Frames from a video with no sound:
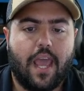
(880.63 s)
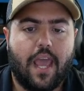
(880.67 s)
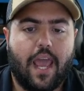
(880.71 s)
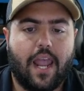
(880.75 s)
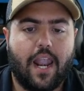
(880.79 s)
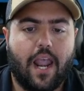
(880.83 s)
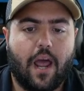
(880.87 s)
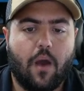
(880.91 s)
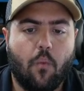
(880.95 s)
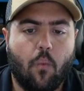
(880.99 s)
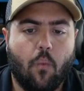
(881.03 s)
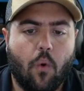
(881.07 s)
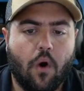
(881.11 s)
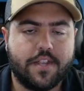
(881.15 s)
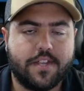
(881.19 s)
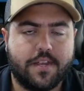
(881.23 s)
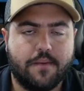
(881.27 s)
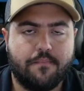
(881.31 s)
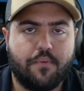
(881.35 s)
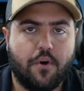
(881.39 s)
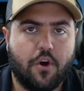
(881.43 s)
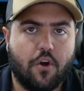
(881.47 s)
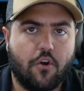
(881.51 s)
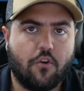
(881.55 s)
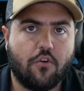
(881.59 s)
and I want
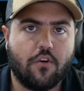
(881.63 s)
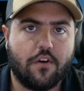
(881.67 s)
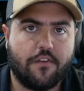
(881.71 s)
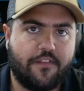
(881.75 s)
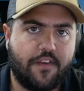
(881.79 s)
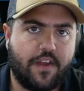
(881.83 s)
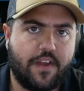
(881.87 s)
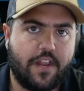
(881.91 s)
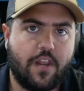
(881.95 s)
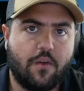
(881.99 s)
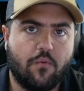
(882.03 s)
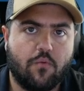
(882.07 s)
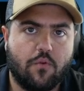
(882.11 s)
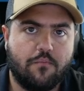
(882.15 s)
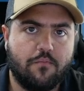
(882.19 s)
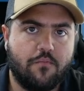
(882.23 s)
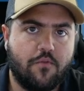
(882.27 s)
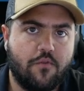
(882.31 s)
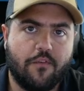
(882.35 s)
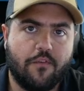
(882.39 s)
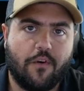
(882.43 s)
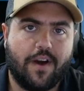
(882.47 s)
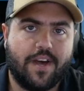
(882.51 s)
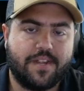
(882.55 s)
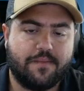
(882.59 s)
to put graffiti
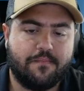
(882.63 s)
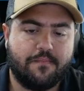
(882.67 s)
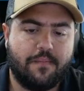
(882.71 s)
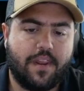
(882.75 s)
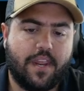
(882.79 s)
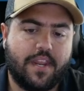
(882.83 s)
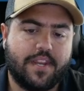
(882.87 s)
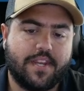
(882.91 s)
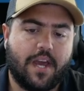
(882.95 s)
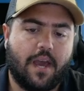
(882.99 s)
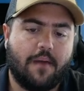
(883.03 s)
removal as many